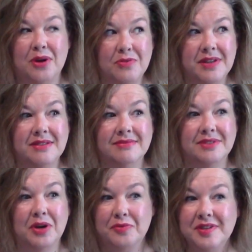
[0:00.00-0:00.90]
Hopefully
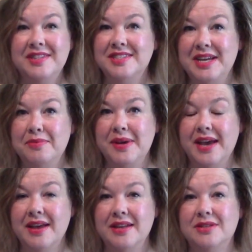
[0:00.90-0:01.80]
this
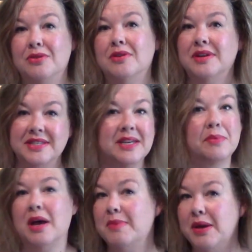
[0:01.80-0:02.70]
weekend or this
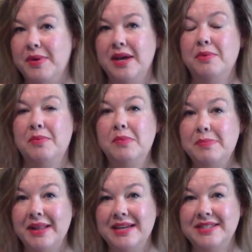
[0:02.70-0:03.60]
upcoming week, we will be
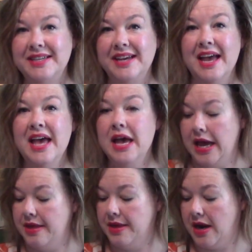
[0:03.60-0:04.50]
planting,
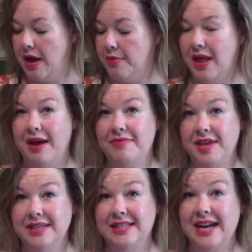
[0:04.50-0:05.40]
and then I will have
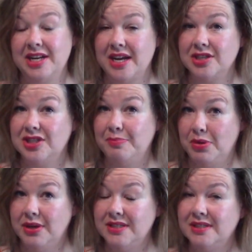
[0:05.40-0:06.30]
things that I can actually
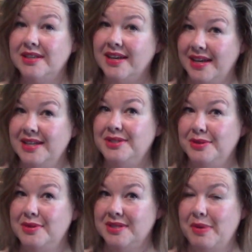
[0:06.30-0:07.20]
put
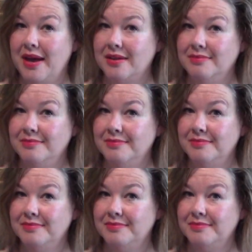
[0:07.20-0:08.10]
into this bag.
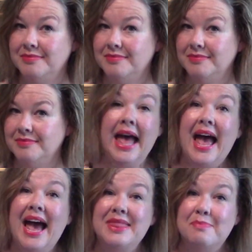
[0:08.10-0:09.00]

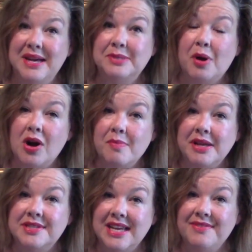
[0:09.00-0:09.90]
And the best part
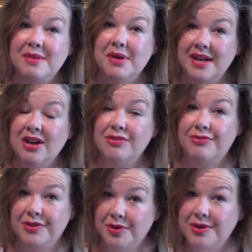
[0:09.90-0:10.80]
about saving money on
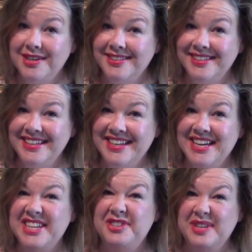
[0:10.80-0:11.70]
food
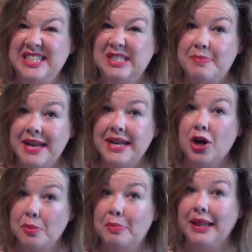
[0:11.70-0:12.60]
is you can spend it
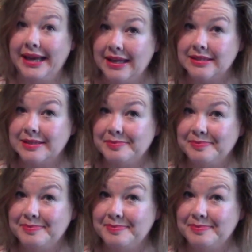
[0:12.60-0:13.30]
on plants.